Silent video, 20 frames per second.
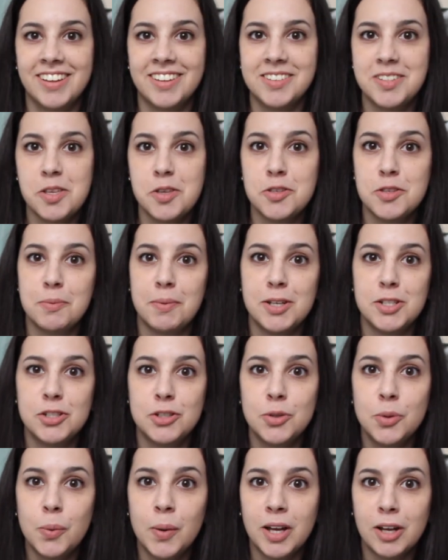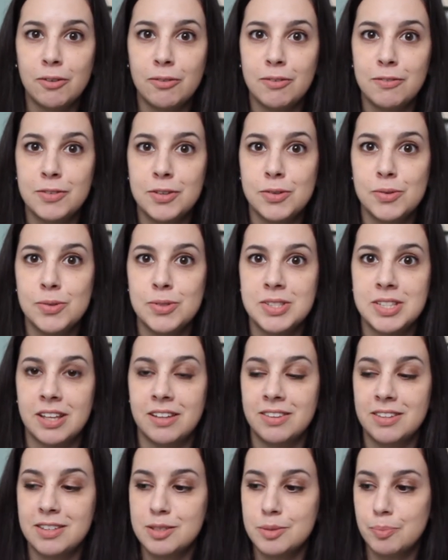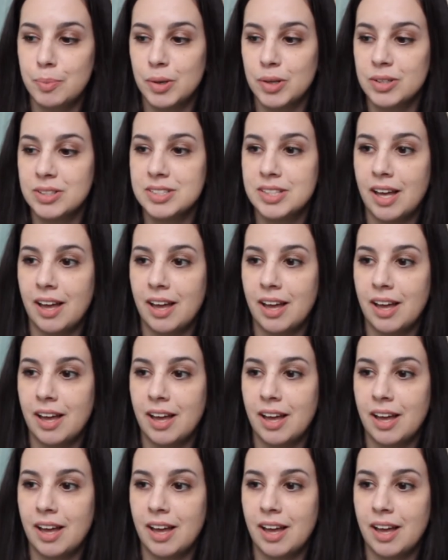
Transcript: So those are my 2 quick reviews of these books.